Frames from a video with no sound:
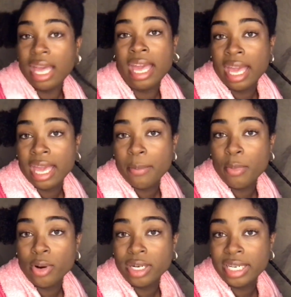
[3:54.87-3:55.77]
a
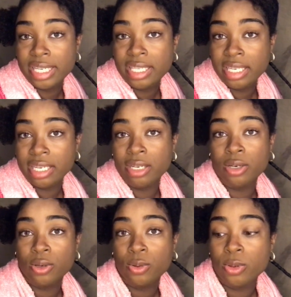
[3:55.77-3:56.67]
more
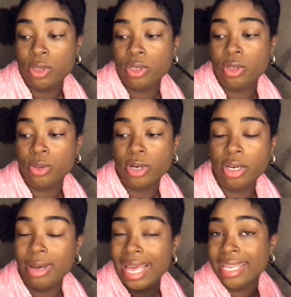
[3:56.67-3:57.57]
detailed
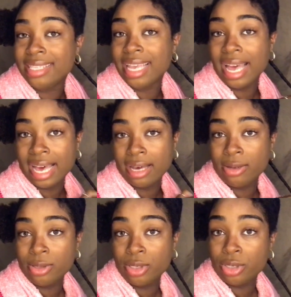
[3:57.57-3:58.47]
tutorial as to
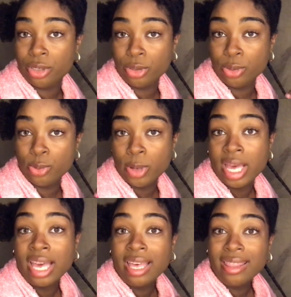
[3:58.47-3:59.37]
how to do
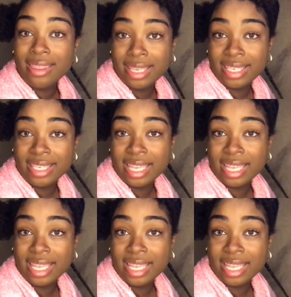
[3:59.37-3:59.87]
this